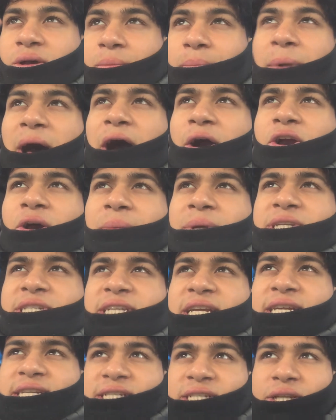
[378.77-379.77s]
Malcom
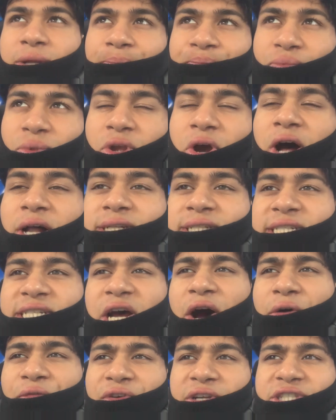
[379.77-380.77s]
assist.
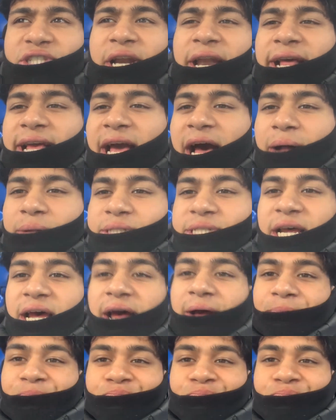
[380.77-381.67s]
Unselfish on the counter.